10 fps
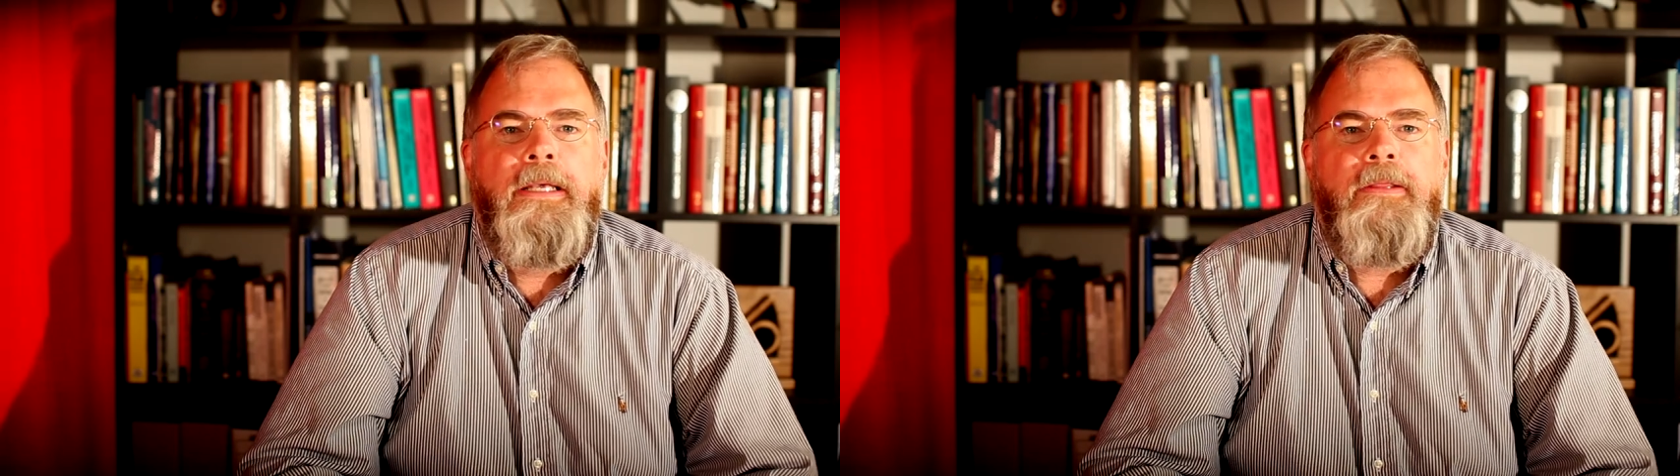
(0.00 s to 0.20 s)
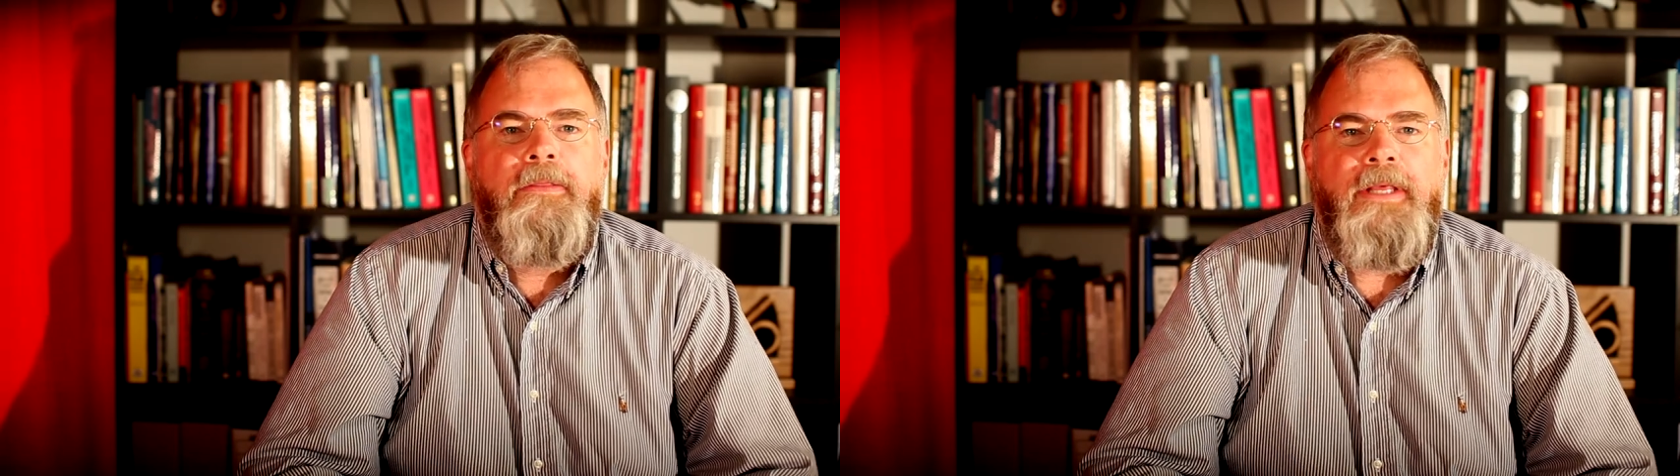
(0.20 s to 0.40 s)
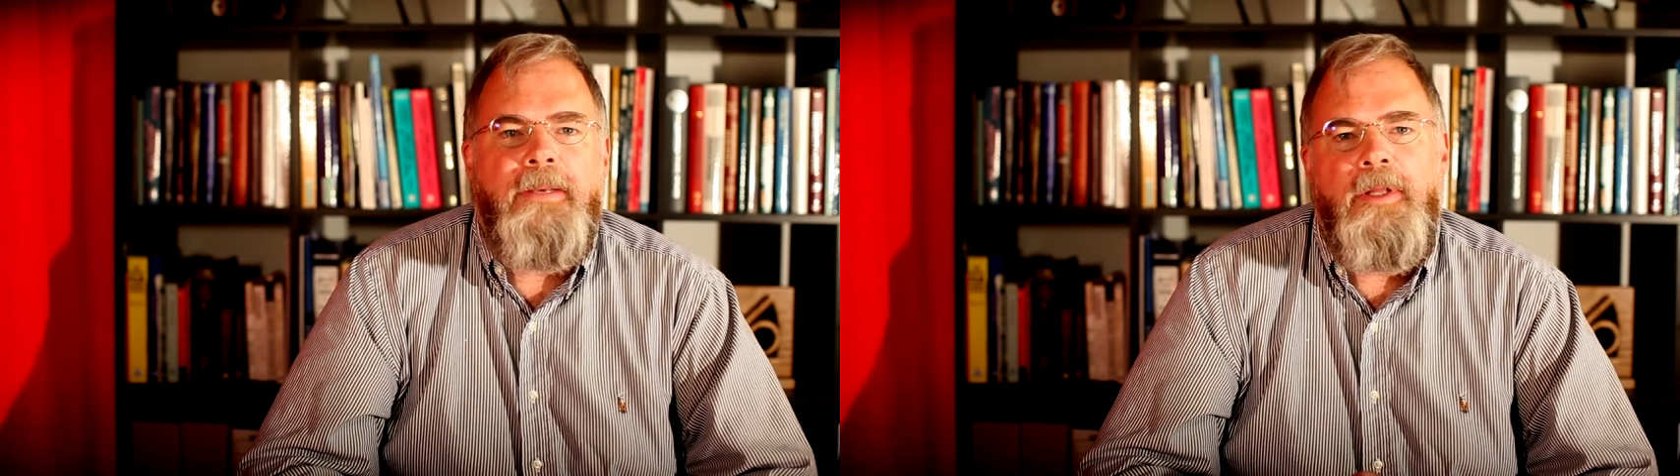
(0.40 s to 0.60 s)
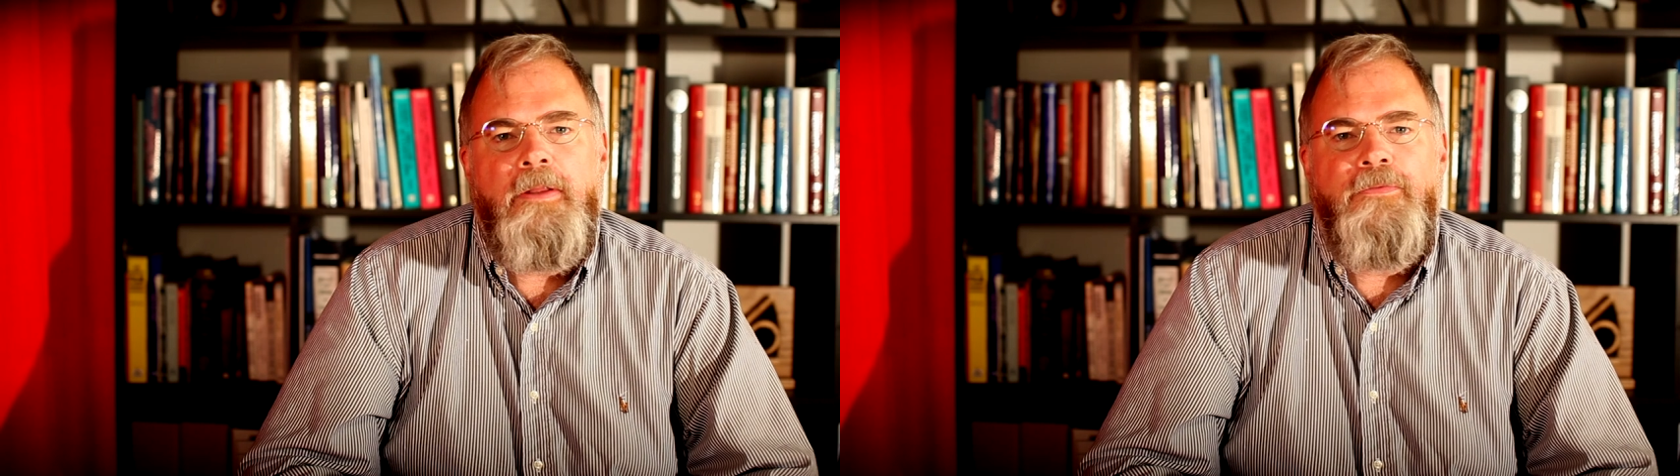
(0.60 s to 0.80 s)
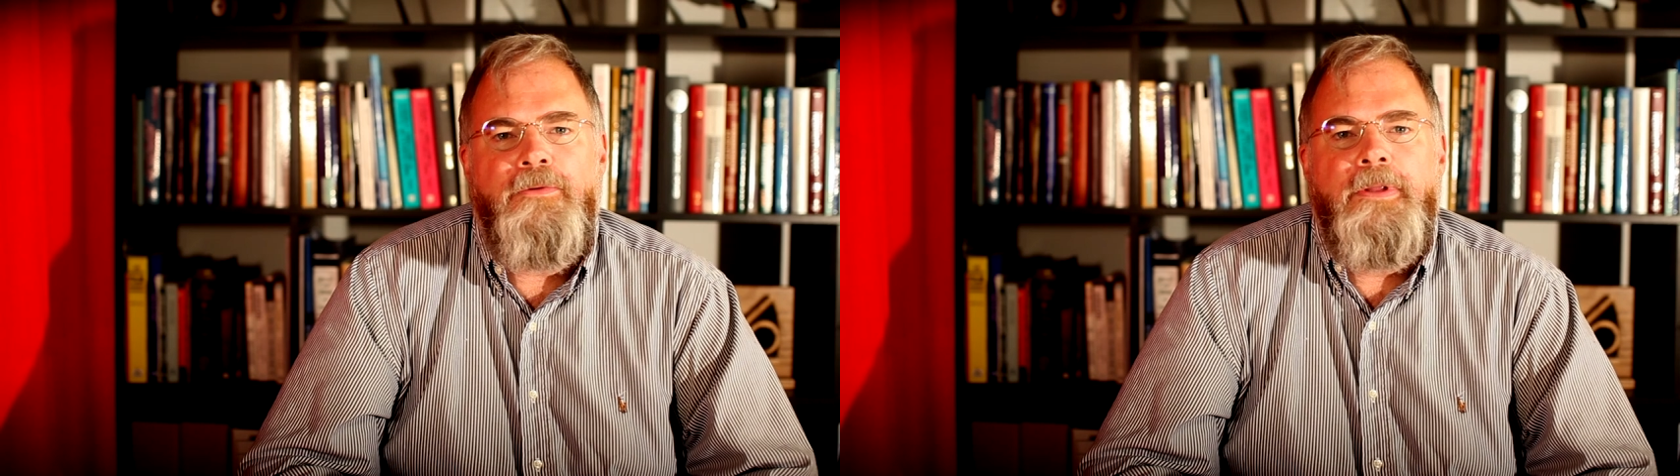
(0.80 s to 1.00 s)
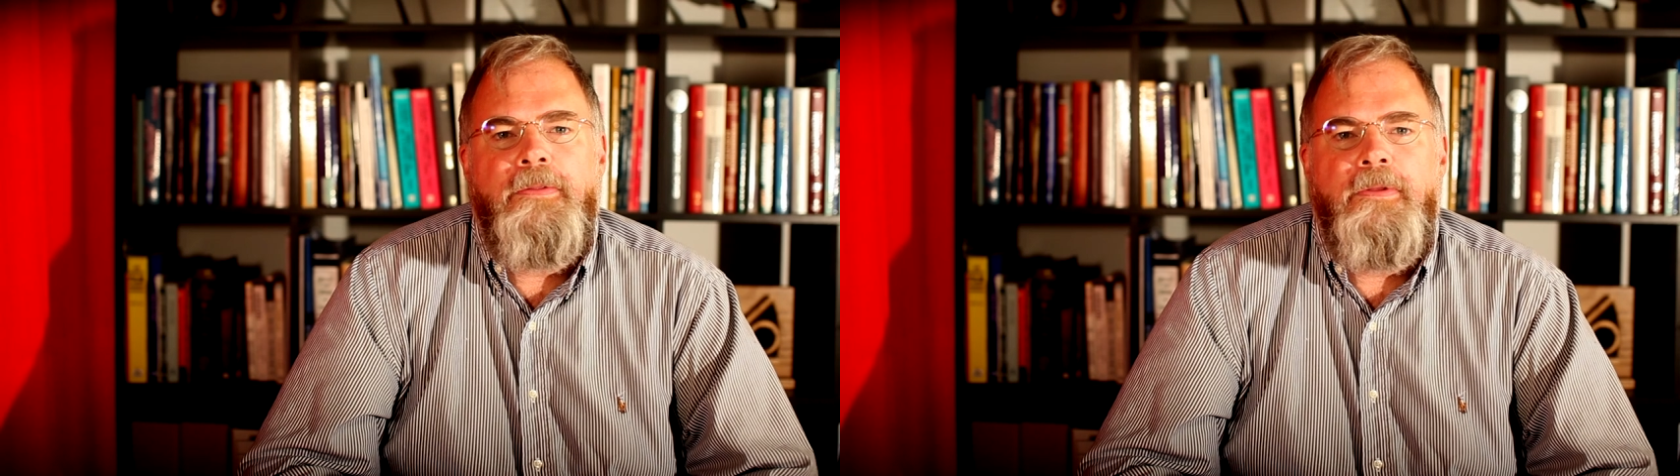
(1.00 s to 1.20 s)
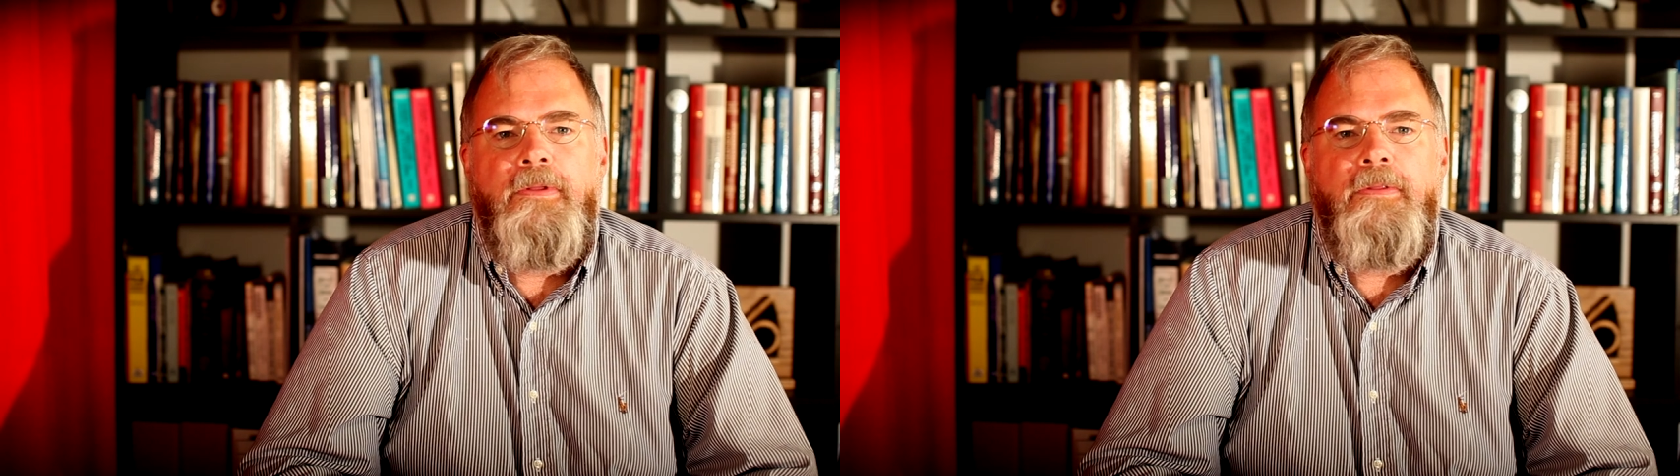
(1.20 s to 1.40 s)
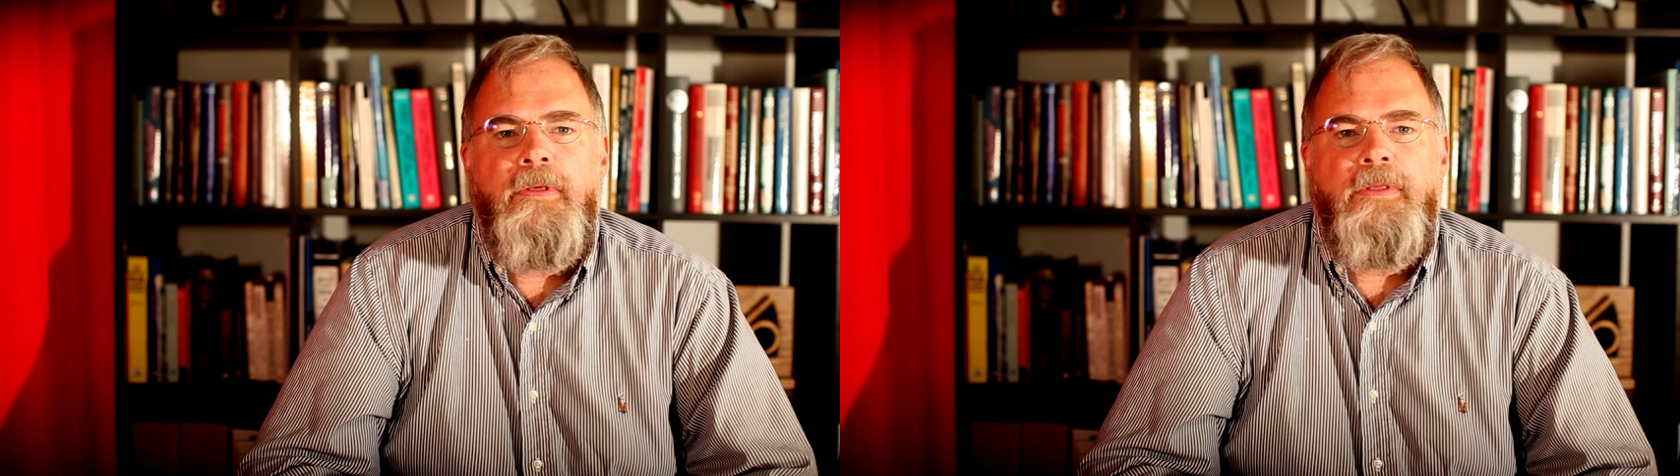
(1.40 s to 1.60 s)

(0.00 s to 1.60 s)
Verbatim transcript: Siemens, for instance,